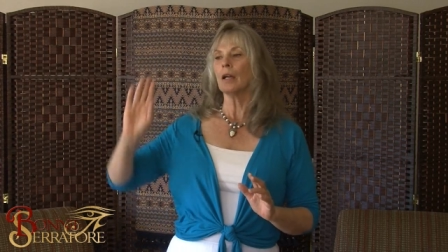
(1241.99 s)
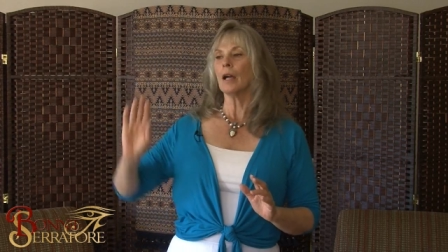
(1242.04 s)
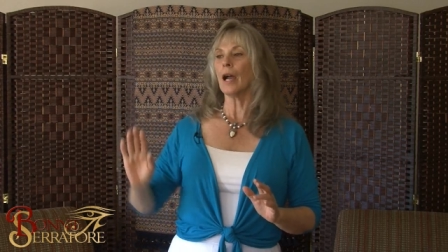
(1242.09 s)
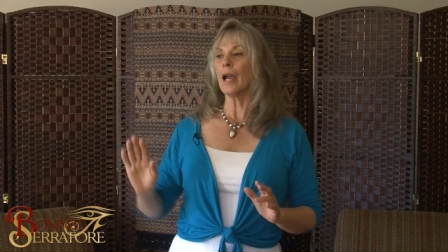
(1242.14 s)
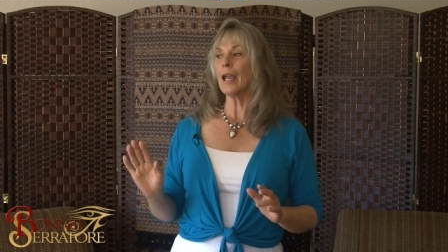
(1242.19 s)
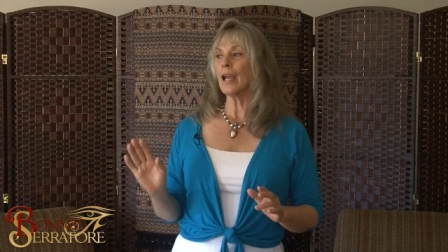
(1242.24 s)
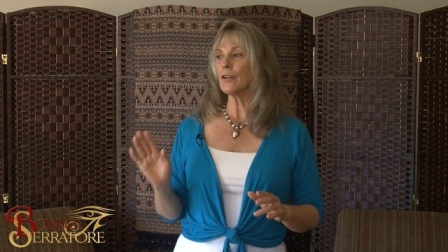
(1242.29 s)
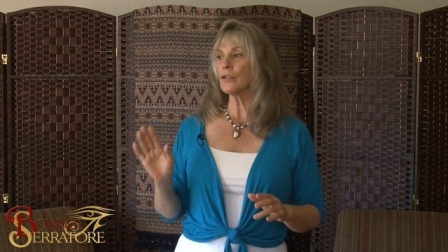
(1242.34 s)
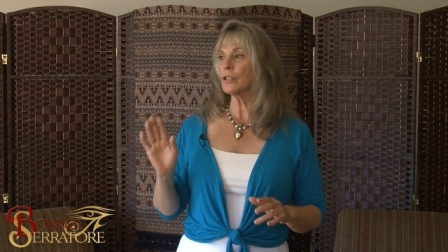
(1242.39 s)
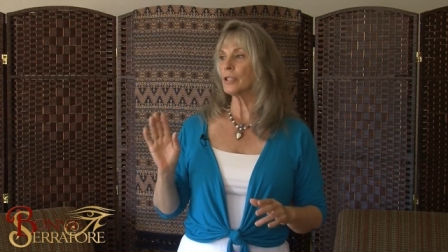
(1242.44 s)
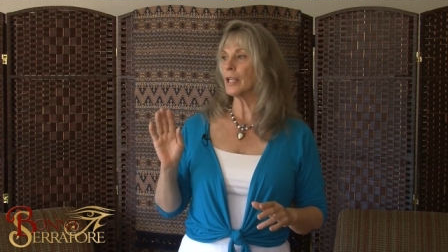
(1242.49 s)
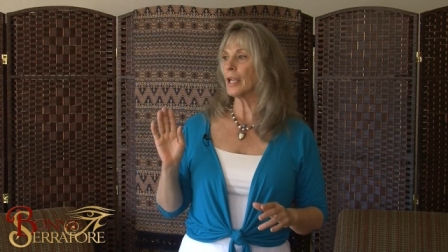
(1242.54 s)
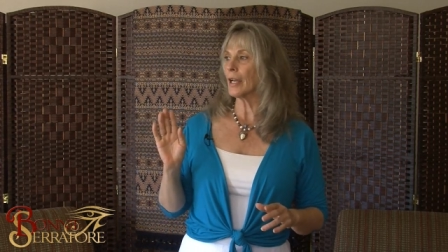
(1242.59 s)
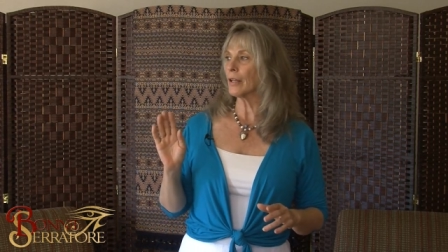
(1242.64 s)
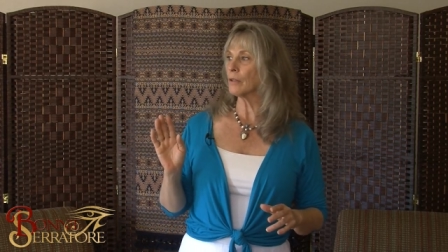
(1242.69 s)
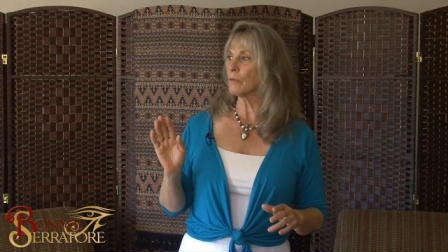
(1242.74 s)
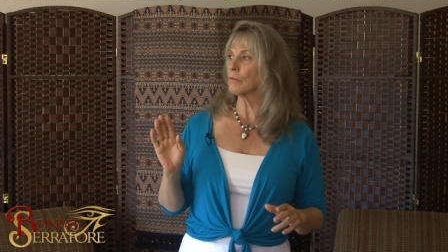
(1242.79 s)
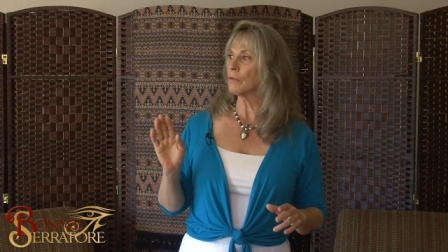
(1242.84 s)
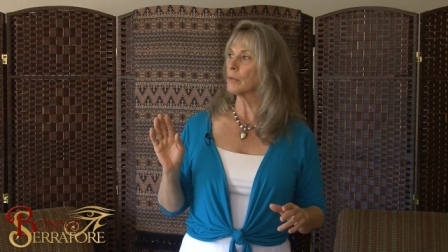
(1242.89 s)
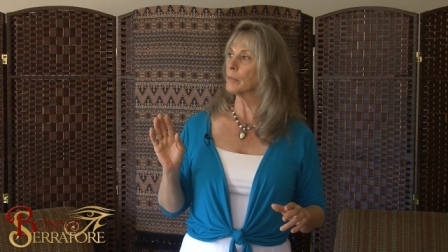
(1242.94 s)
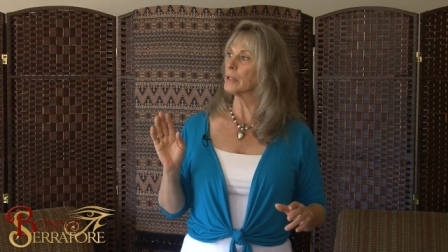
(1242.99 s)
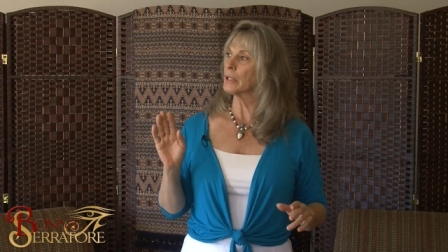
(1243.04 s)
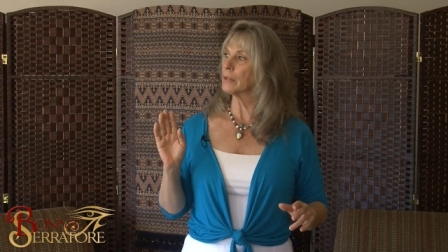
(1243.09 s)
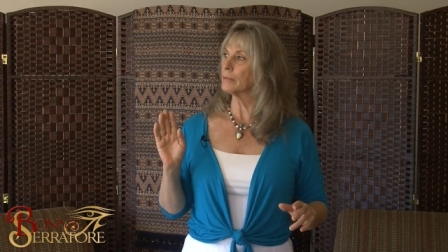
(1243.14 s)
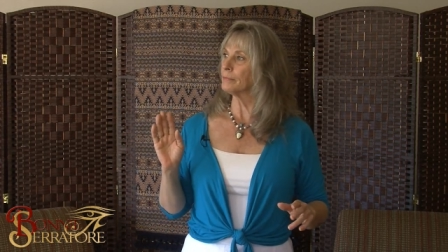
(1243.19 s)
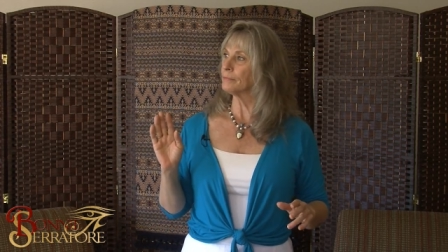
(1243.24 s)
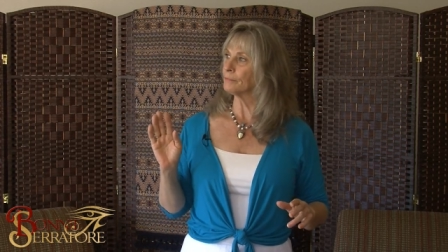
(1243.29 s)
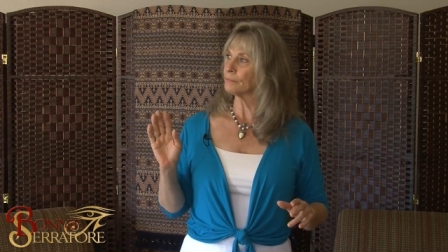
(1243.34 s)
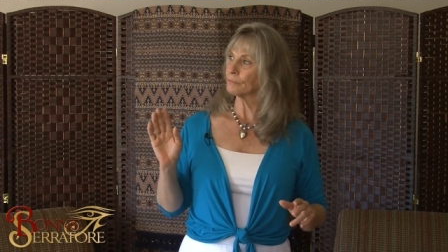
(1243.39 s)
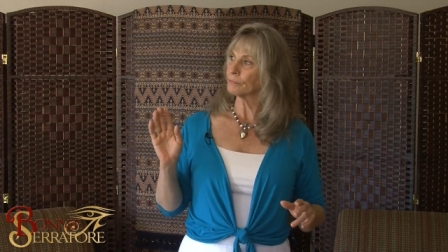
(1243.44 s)
I actually had a
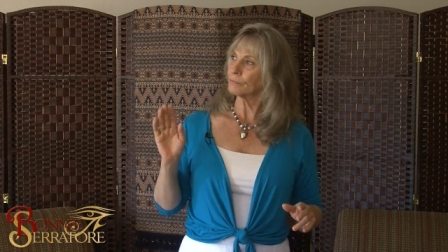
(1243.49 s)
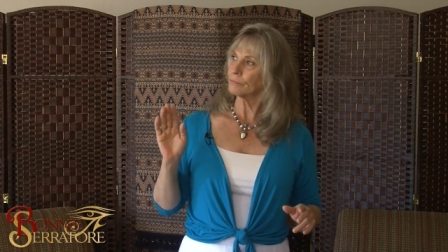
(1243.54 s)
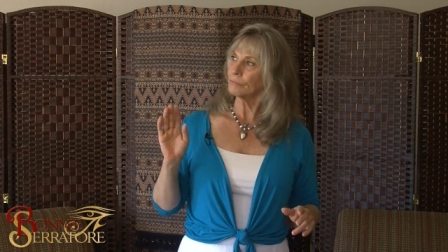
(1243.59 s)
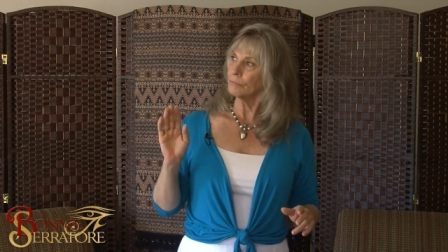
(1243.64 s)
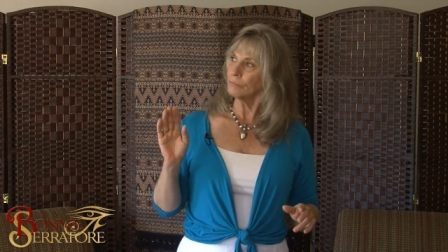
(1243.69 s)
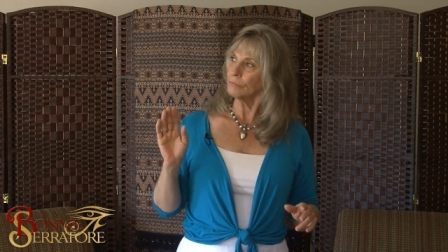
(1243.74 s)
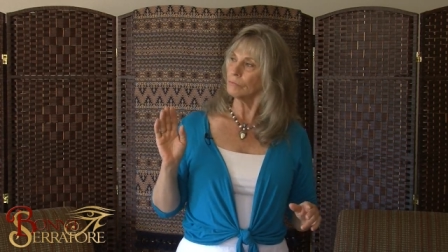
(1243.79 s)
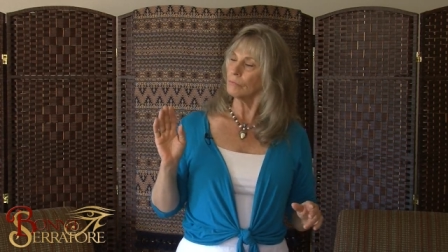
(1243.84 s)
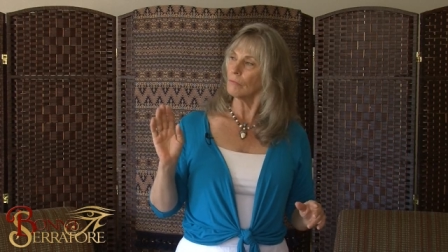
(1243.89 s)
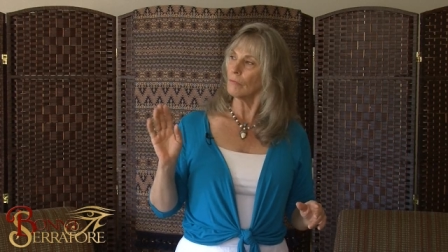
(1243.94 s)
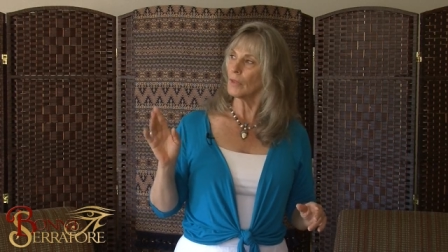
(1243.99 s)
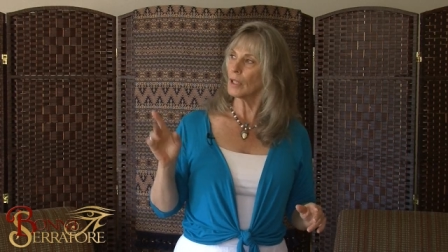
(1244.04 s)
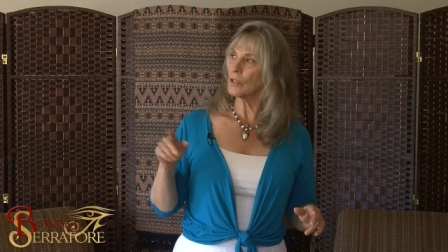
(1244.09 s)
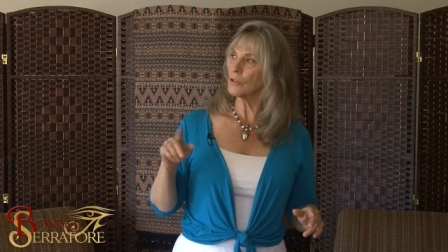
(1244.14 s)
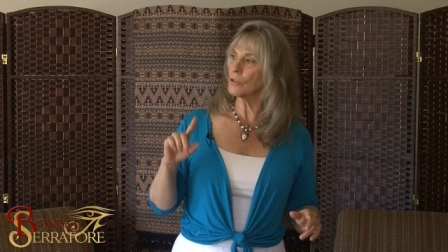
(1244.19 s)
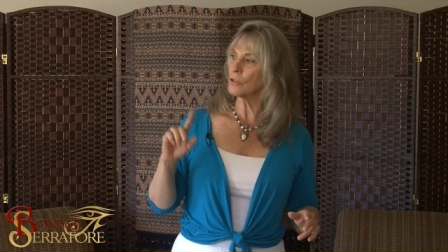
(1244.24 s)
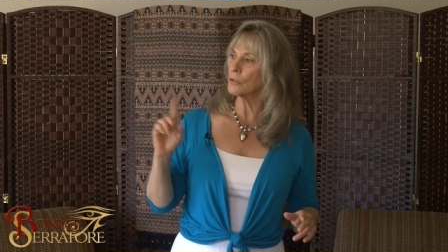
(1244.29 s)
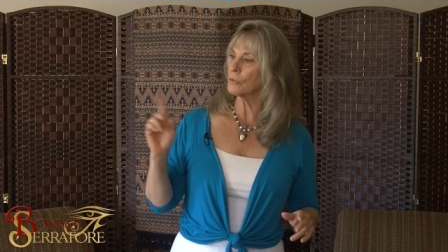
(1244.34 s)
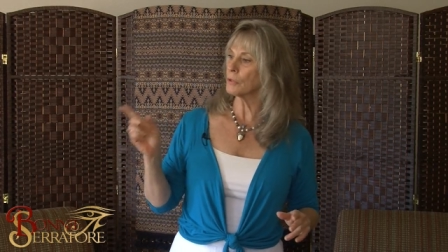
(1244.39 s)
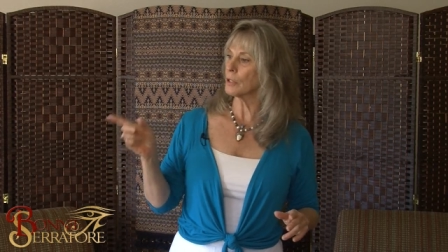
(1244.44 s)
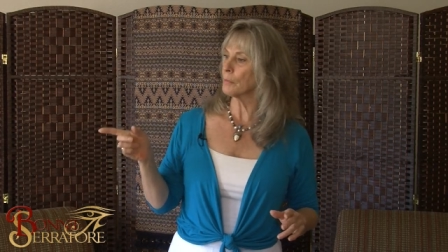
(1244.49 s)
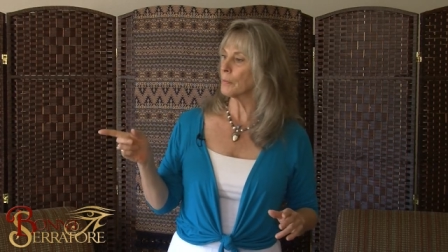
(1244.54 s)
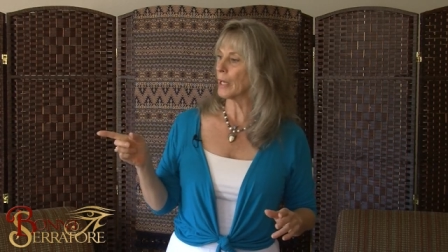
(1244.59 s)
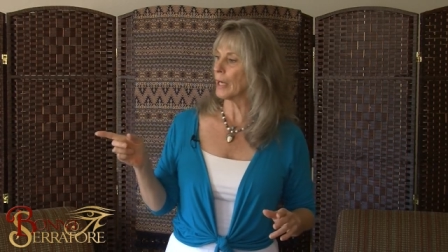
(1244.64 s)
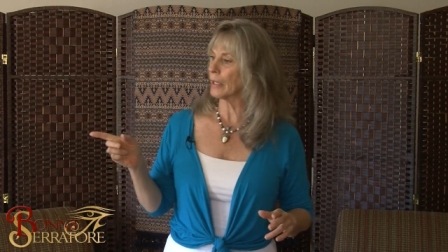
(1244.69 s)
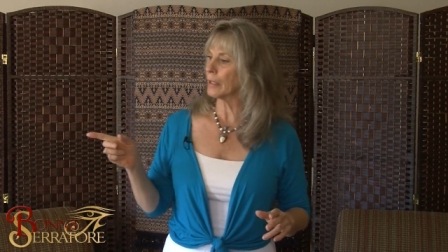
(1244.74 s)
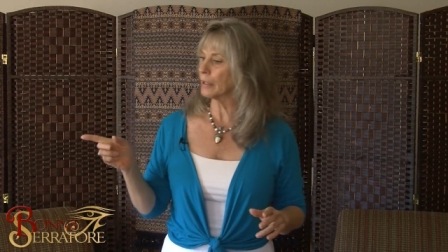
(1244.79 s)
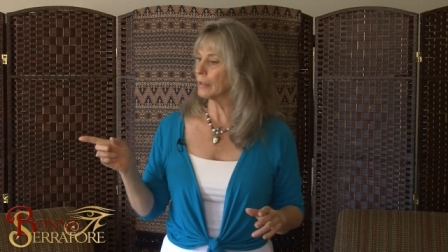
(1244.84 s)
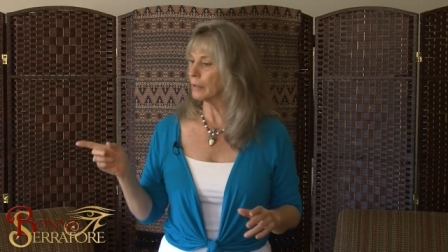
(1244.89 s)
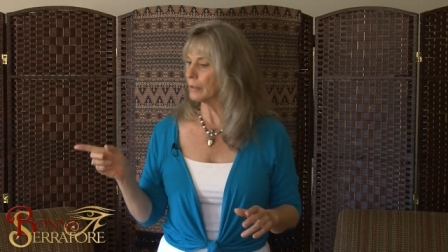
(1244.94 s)
woman, this is
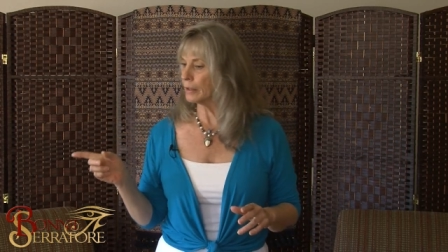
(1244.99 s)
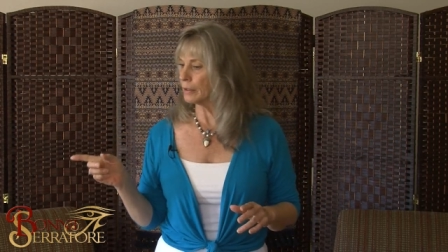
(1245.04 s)
back in